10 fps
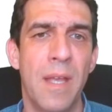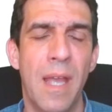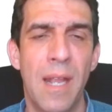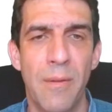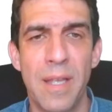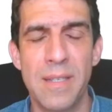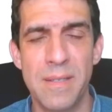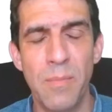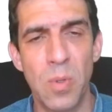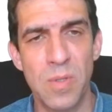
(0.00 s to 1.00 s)
Anyway, it's
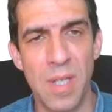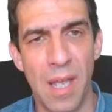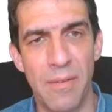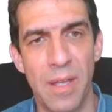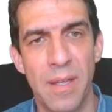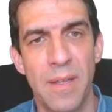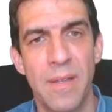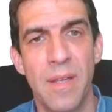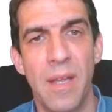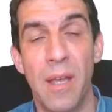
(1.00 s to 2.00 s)
important to have it.
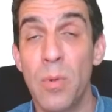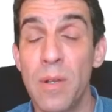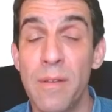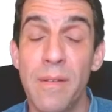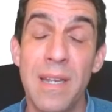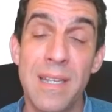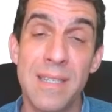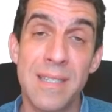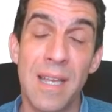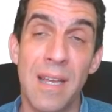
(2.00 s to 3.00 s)
It will at least